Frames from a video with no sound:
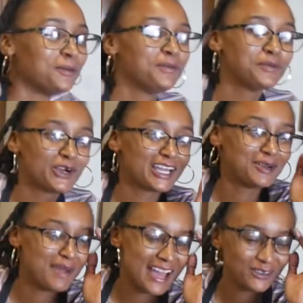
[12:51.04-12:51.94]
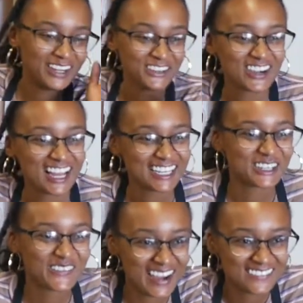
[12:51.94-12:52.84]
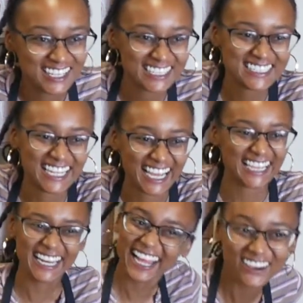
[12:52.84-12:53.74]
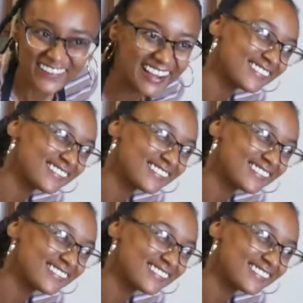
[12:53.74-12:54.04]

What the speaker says: people get mad when you call it crab legs. It ain't crab